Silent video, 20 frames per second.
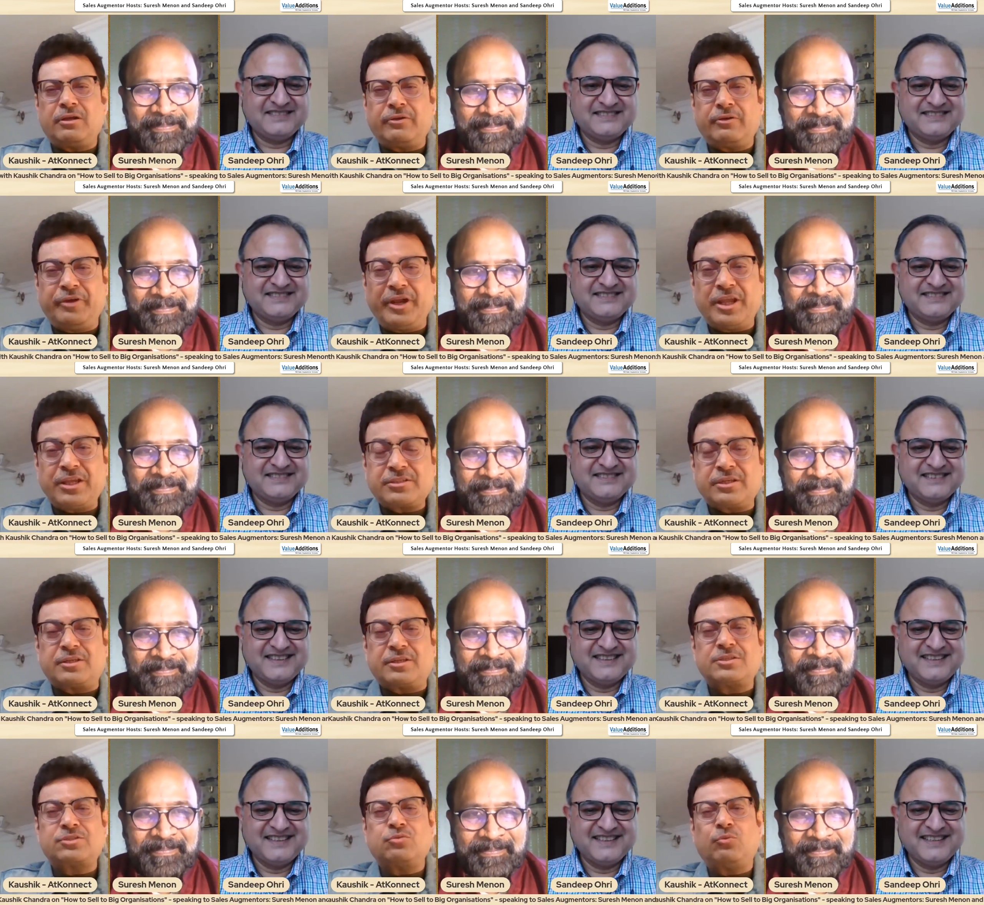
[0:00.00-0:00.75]

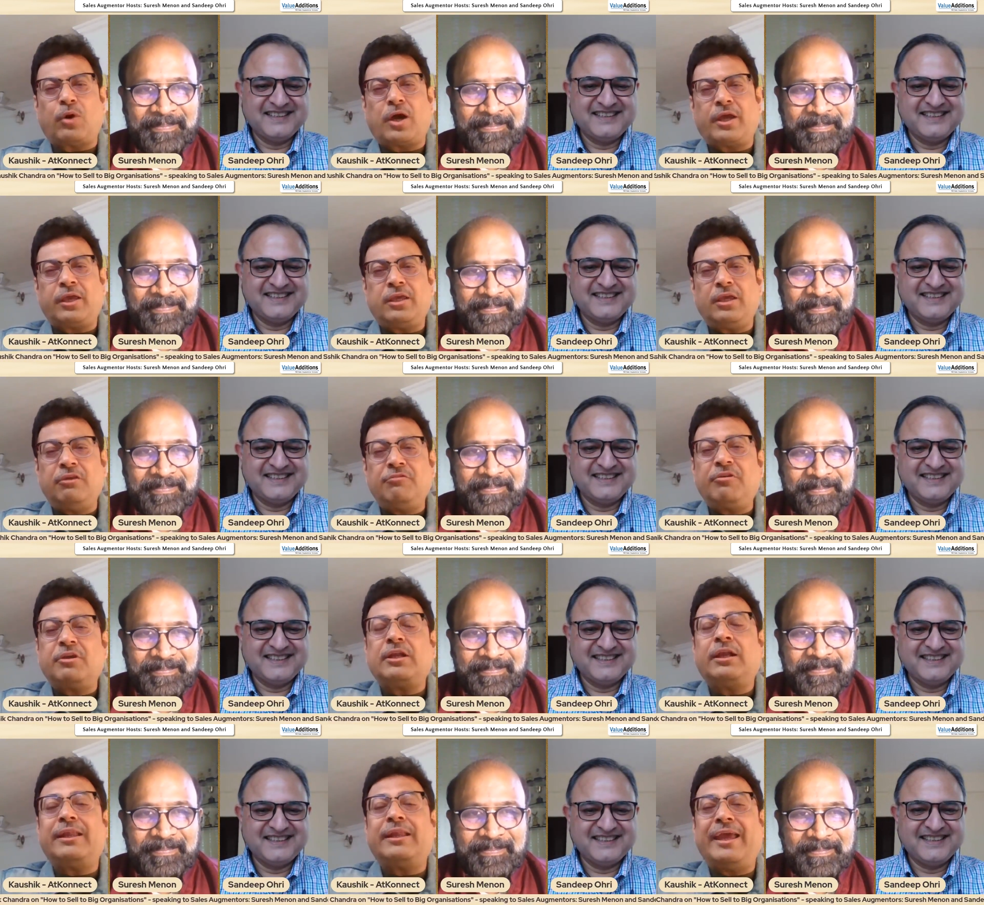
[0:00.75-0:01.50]
Speaker 1: reasons why
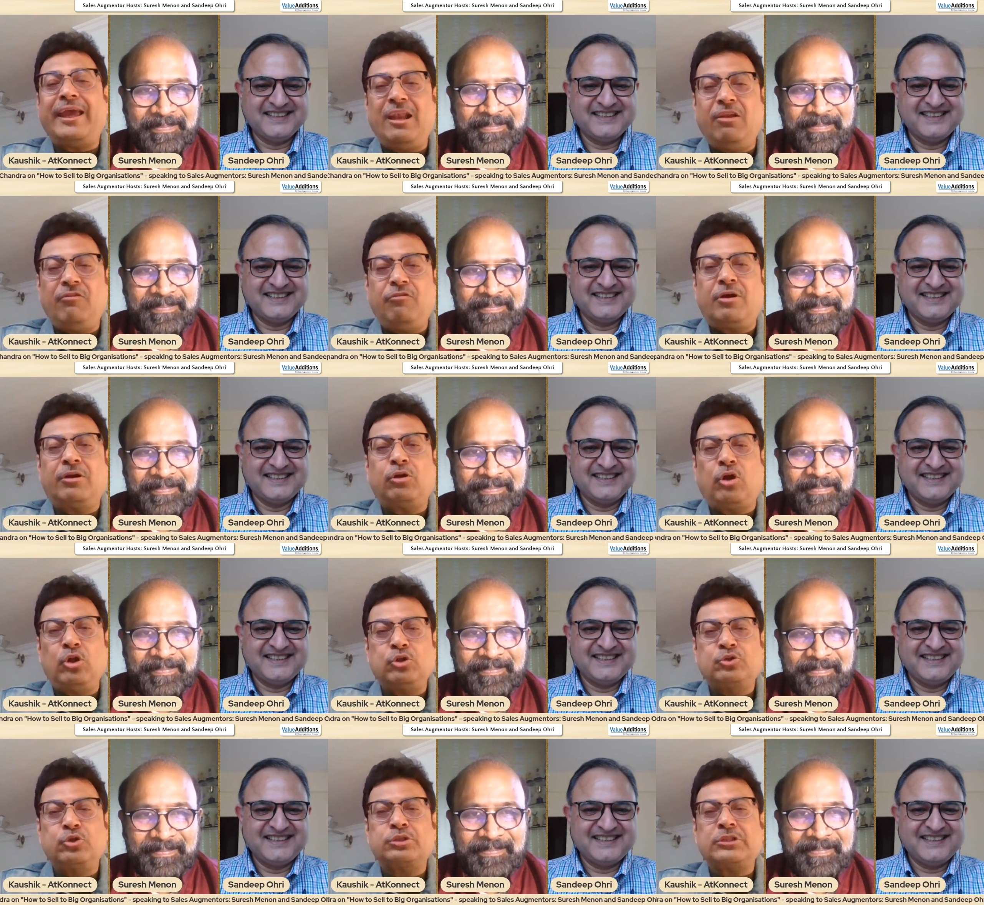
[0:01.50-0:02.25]
even an l1
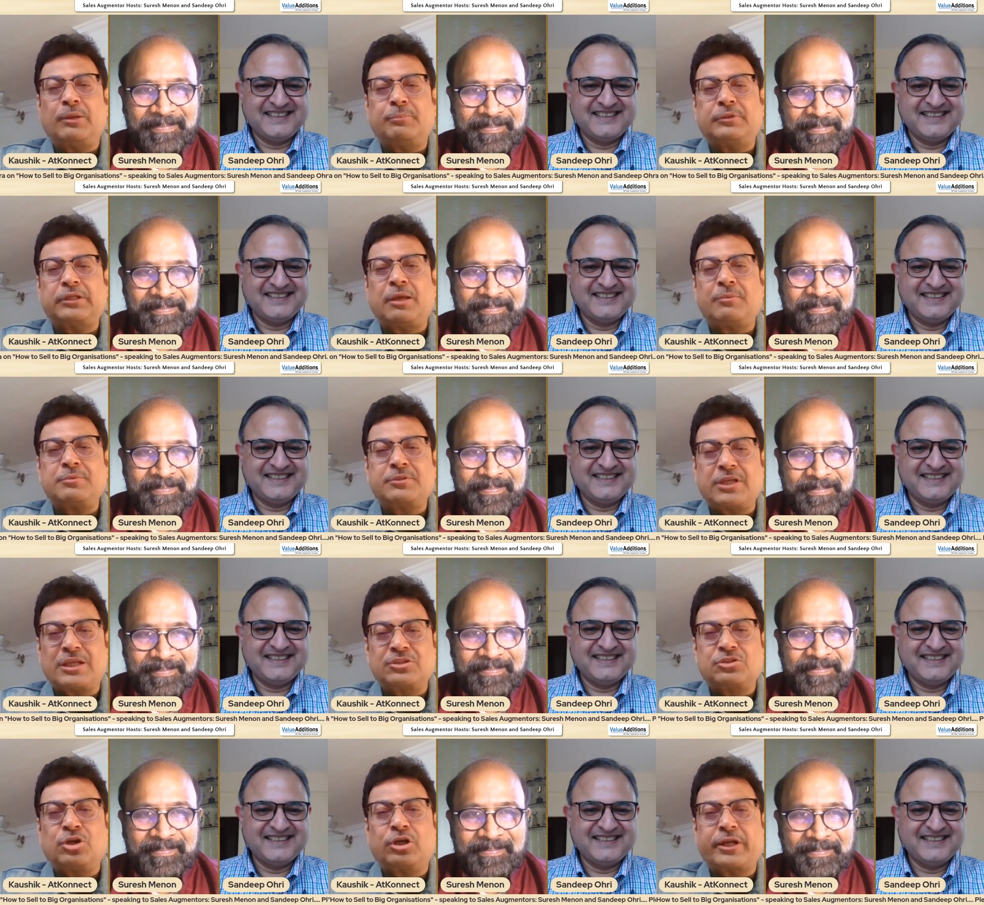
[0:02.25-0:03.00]
also sometimes
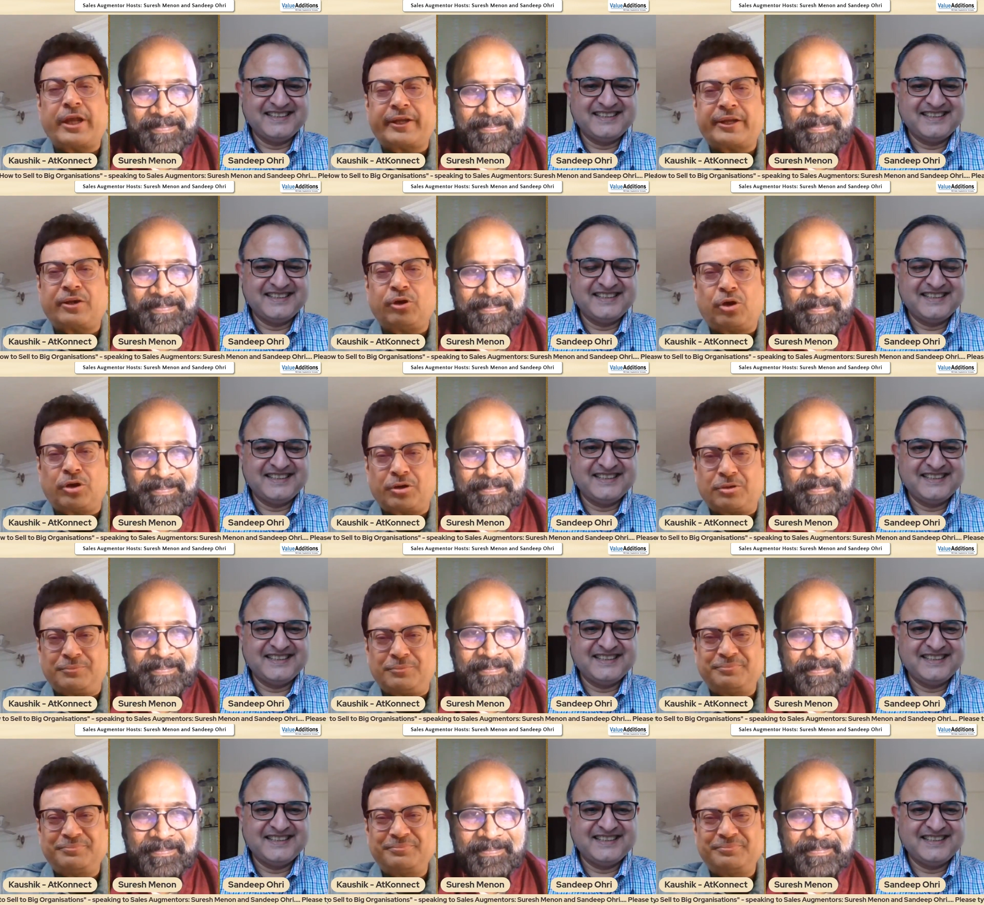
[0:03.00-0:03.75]
does not get an
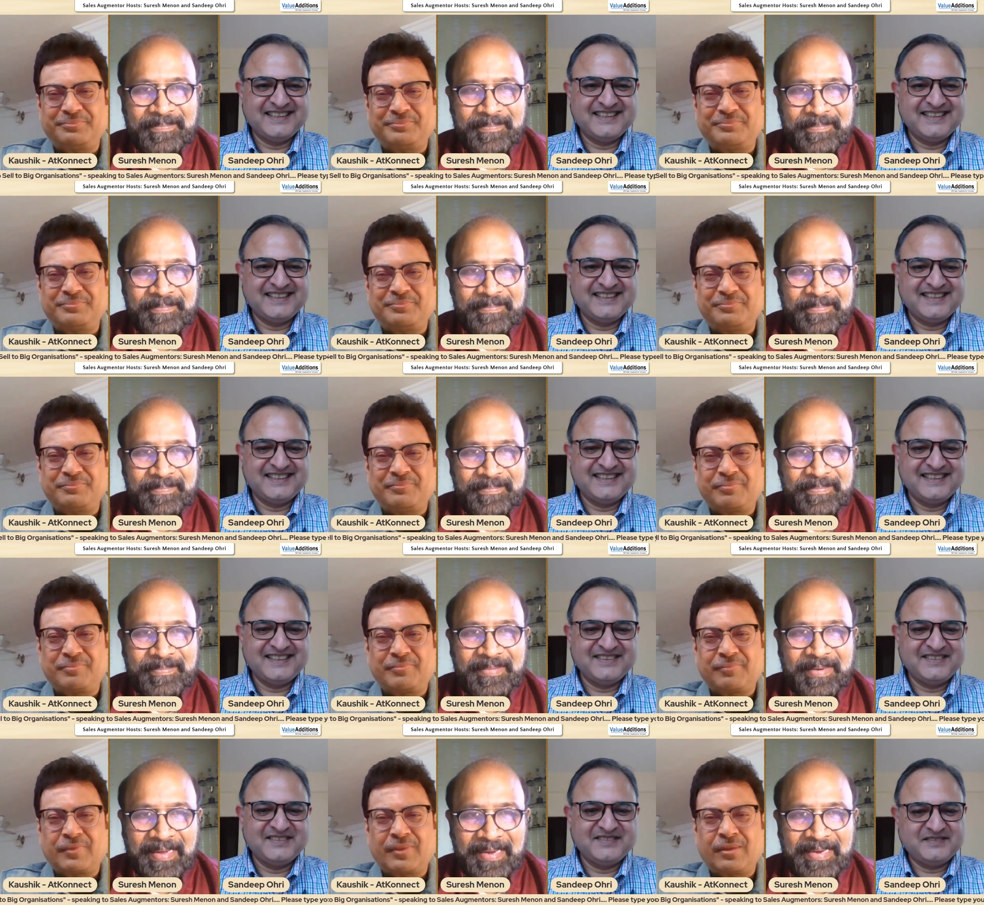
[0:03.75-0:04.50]
order
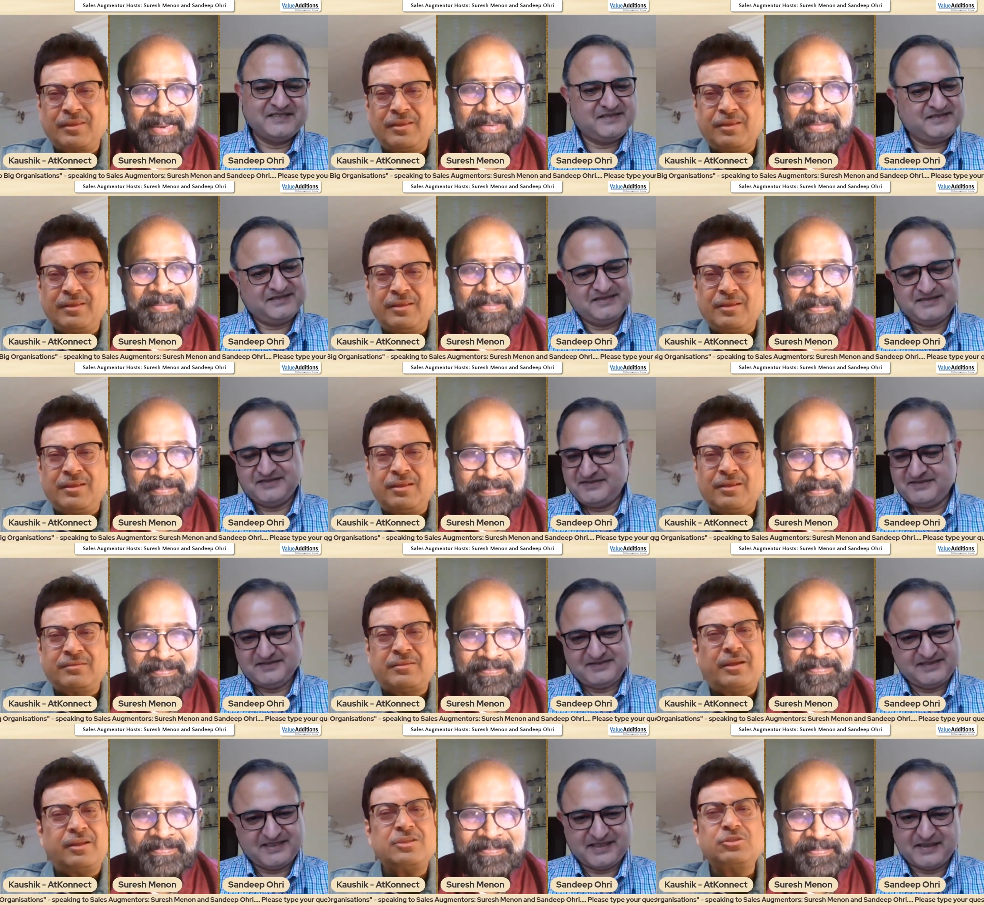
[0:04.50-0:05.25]
right
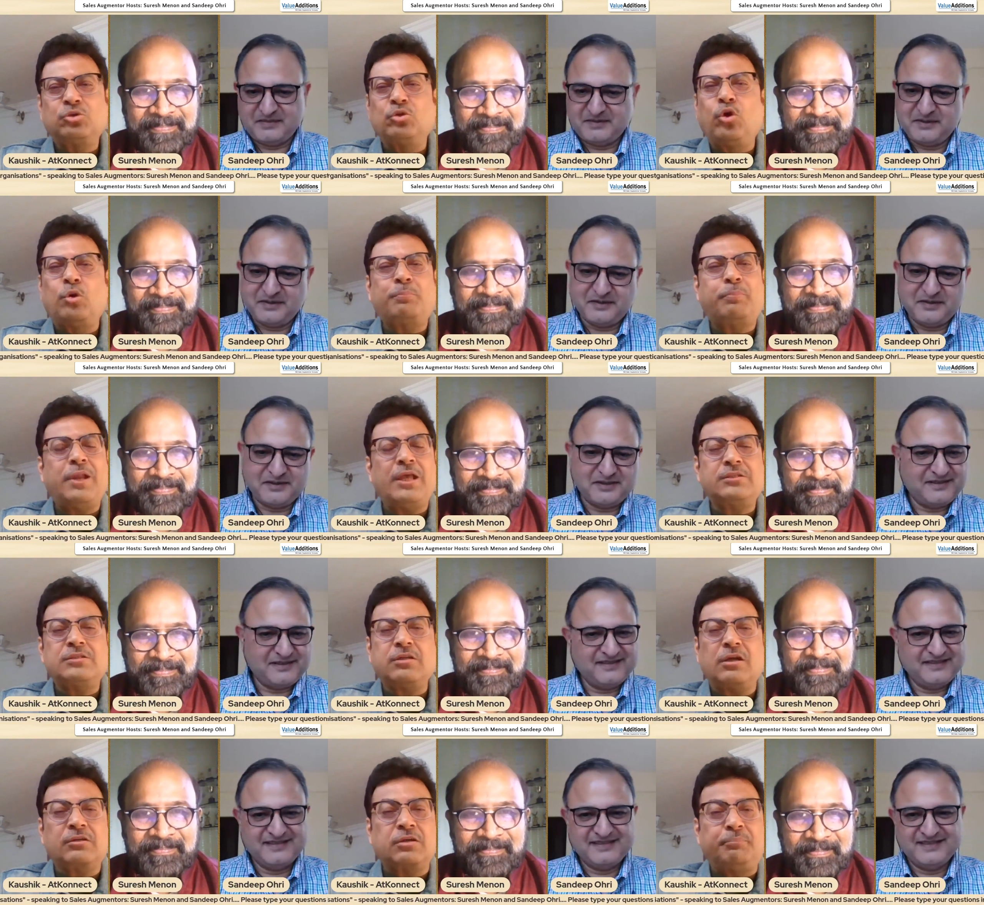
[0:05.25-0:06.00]
there is no
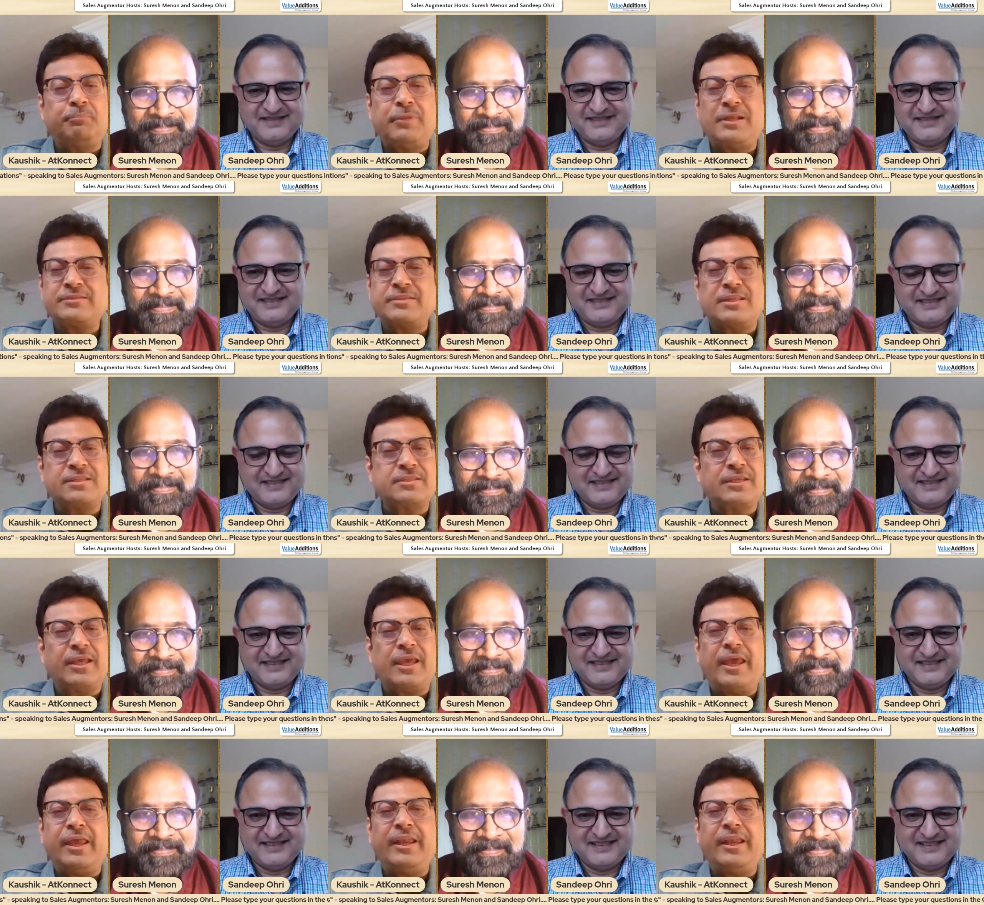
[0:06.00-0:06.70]
place of complacency